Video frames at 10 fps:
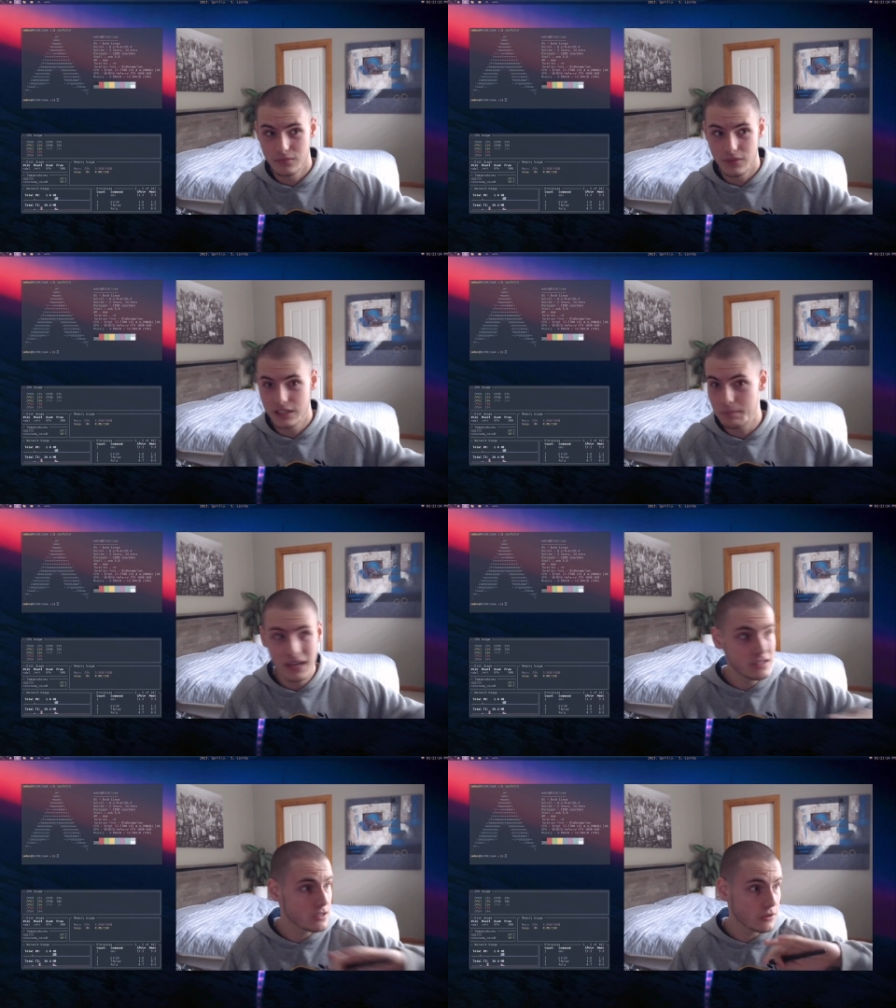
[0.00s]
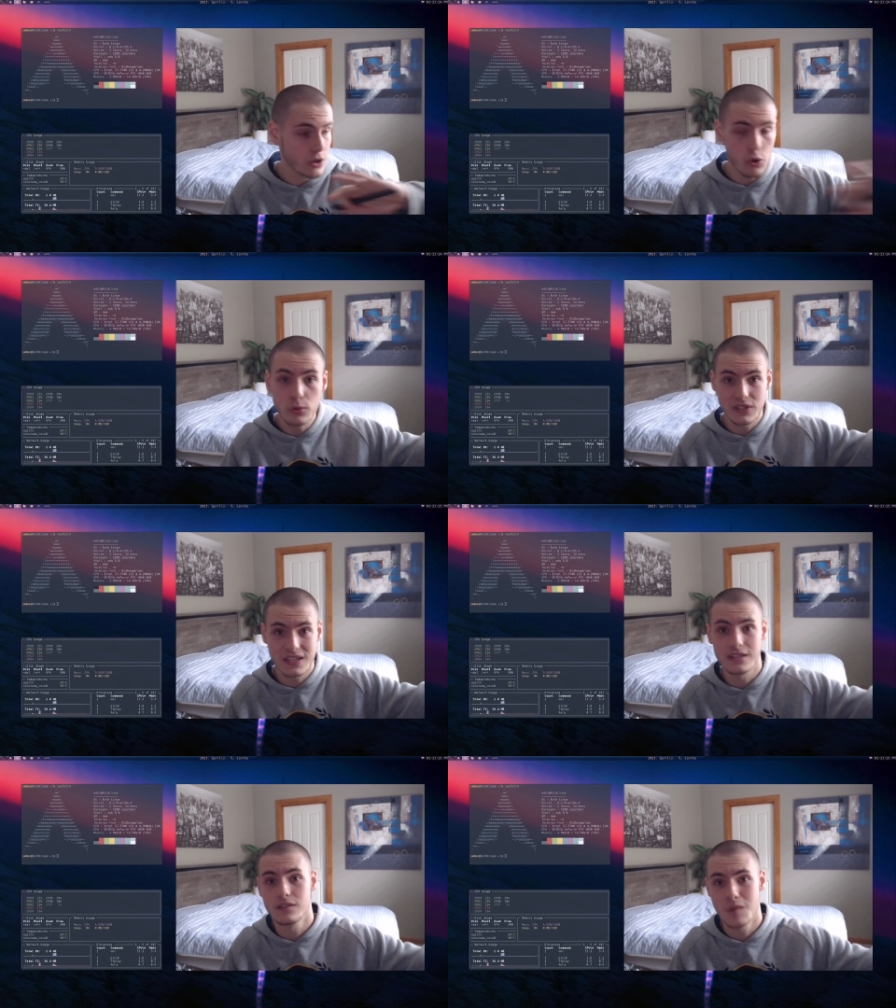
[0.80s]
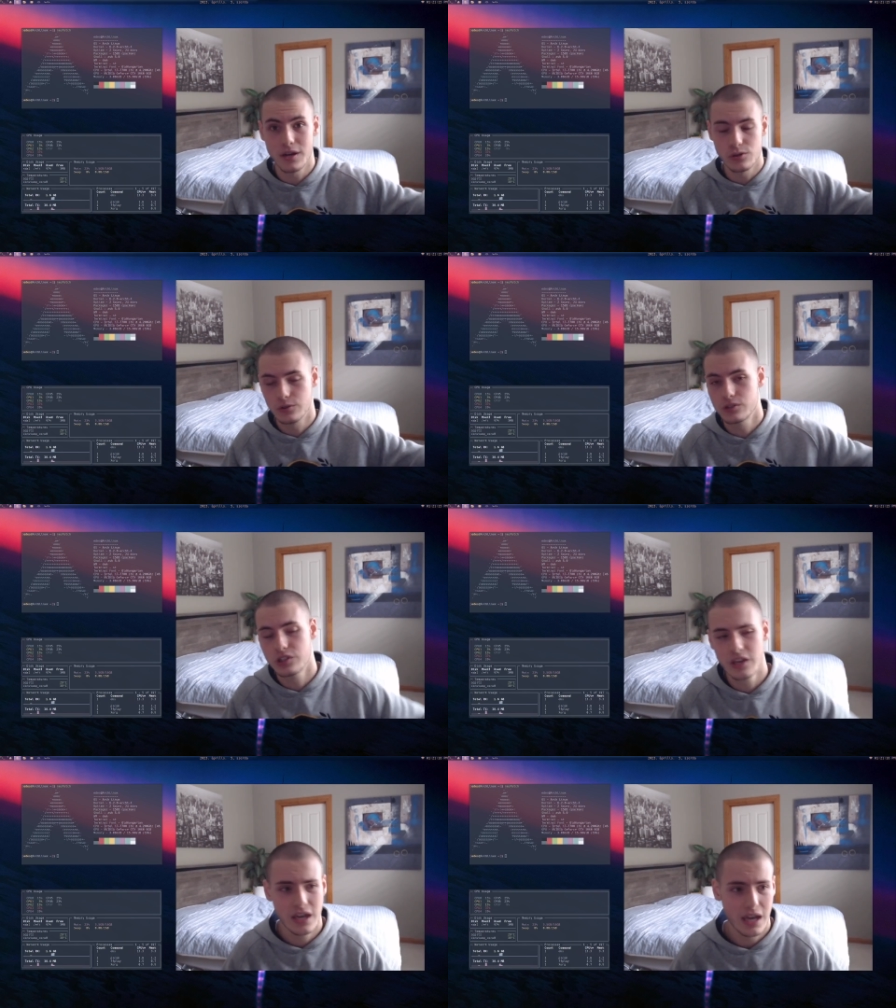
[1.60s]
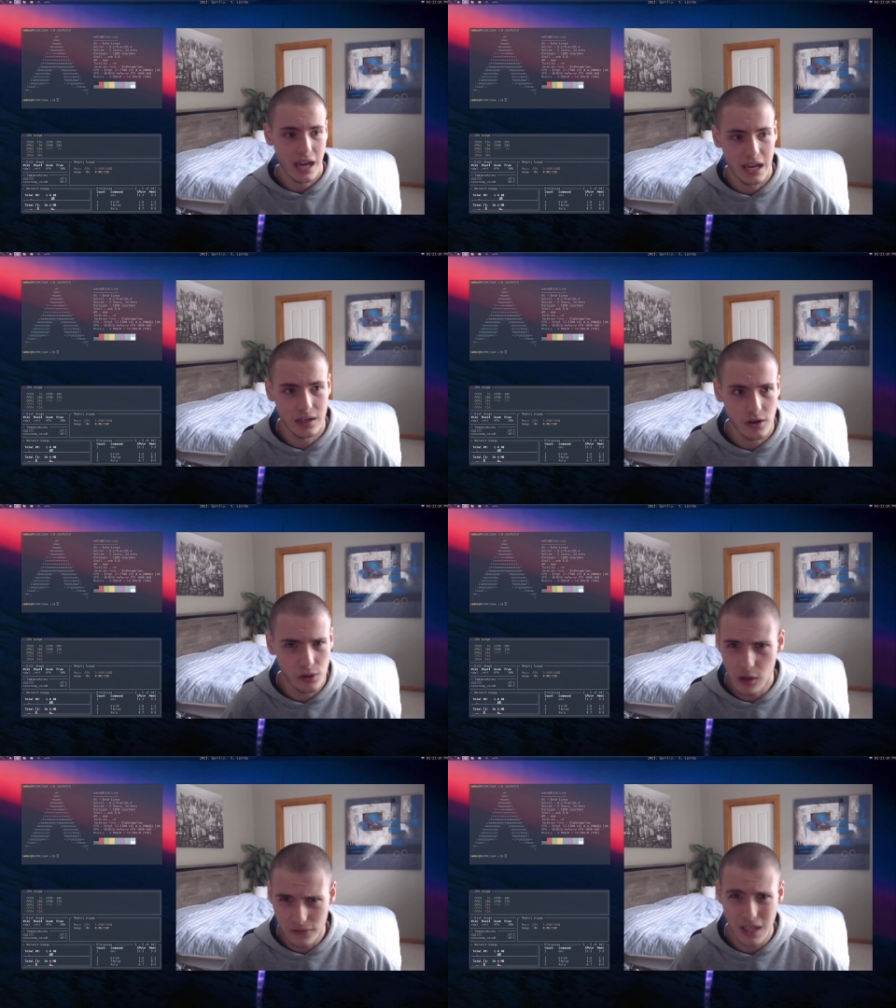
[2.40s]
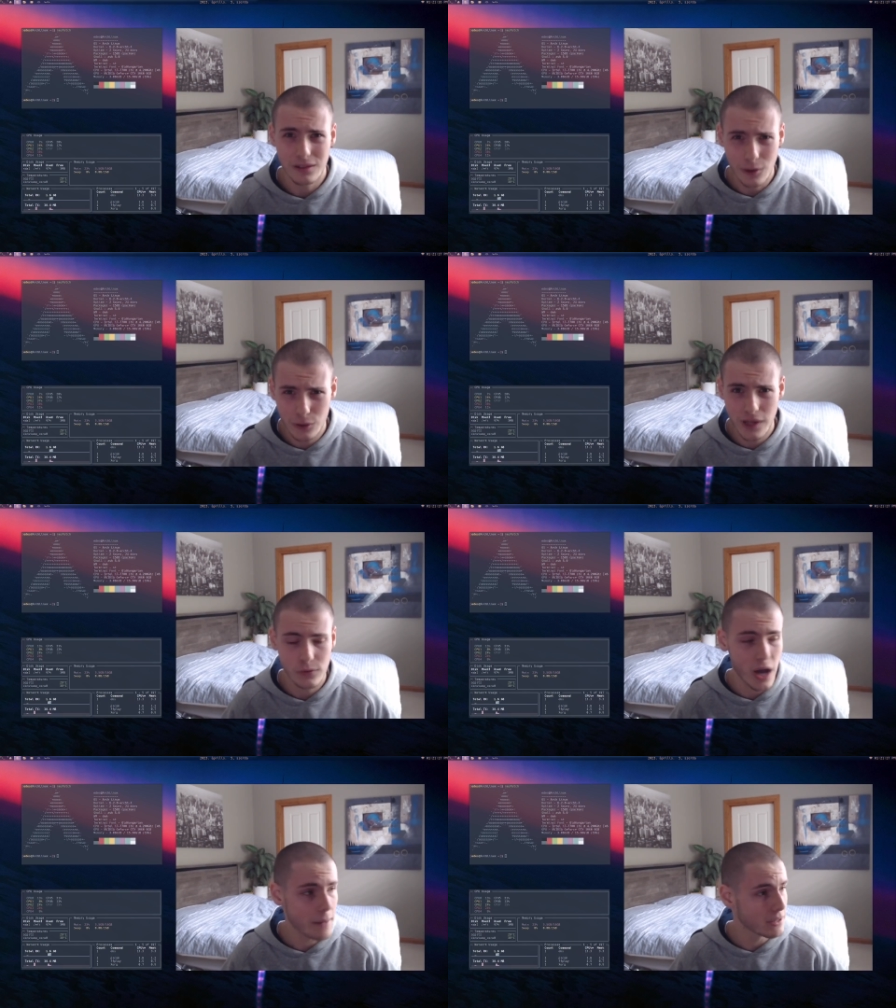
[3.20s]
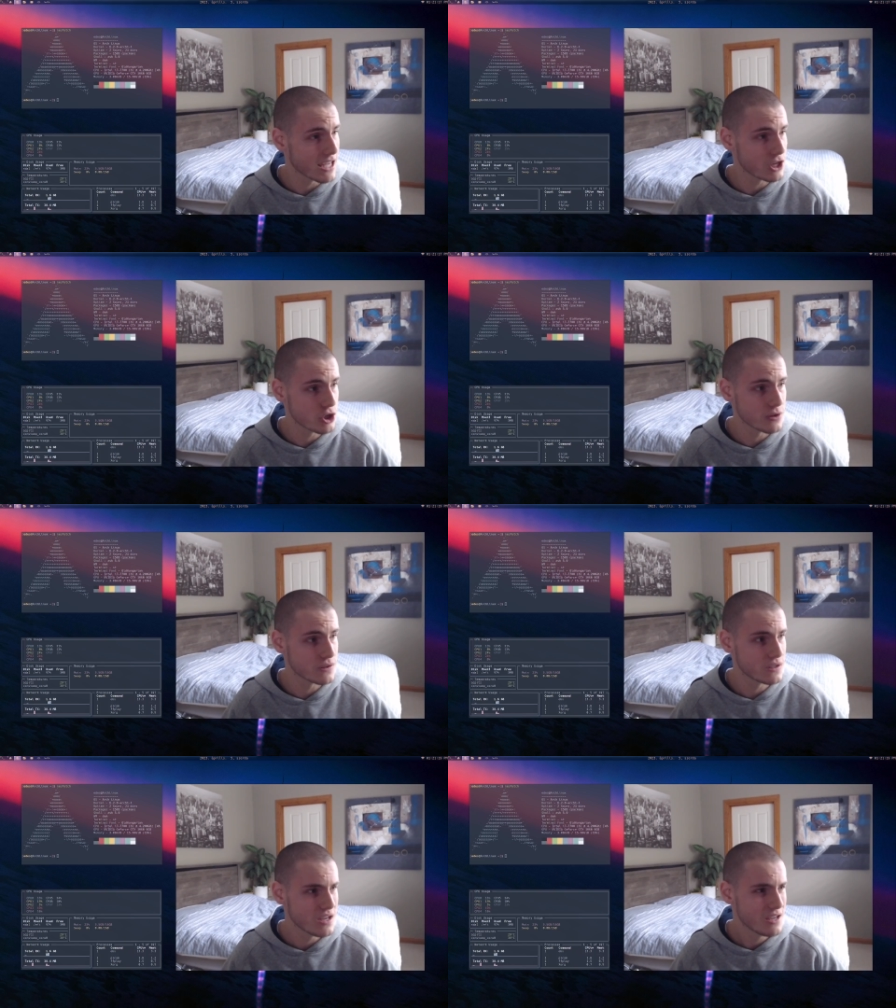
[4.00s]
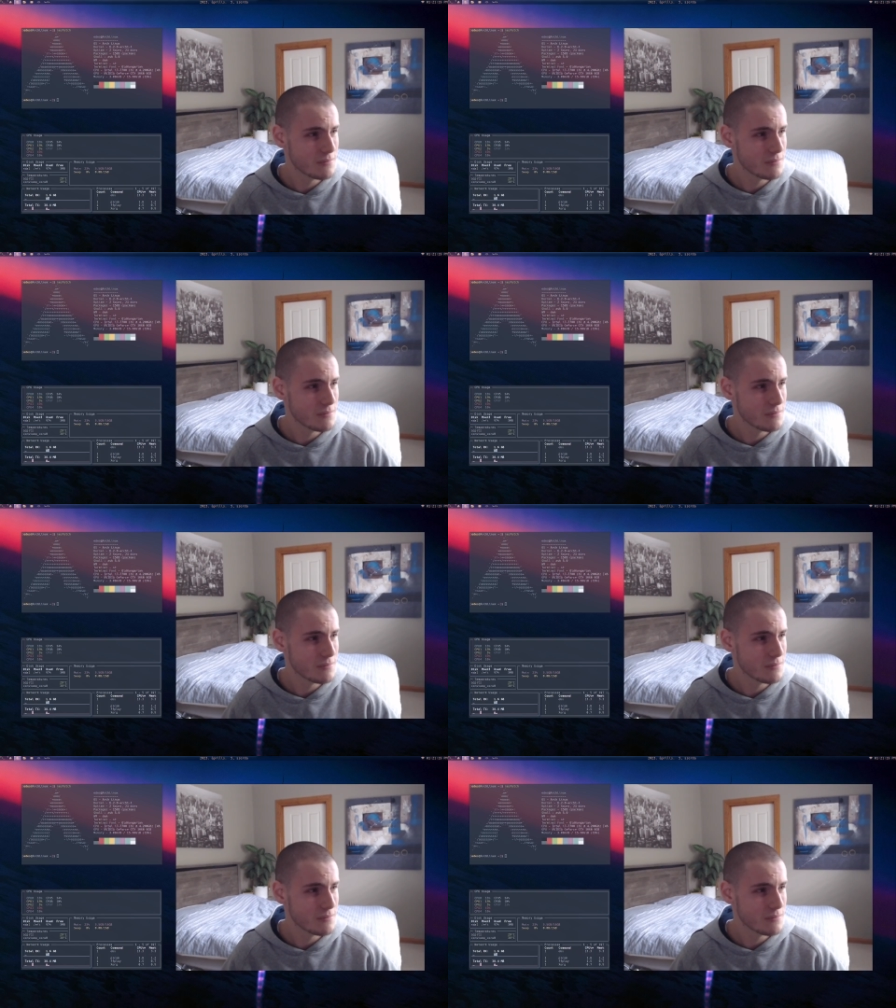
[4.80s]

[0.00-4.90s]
It's basically all C to my knowledge, and a lot of like low level applications.